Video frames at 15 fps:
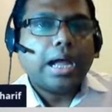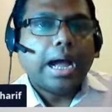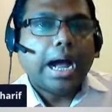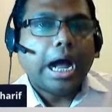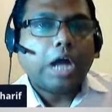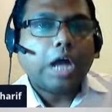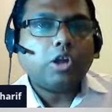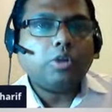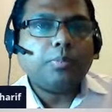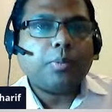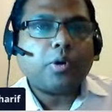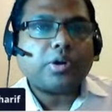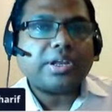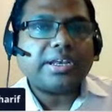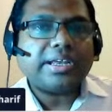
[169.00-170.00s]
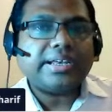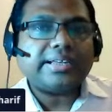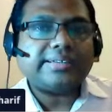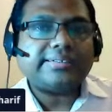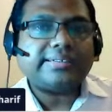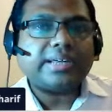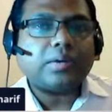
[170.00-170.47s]
How important it
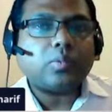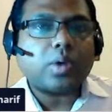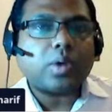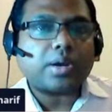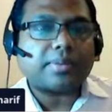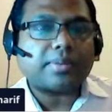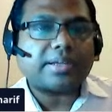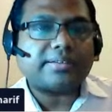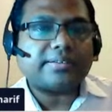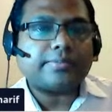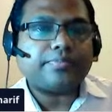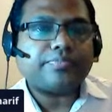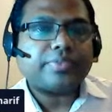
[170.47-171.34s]
is the workplace.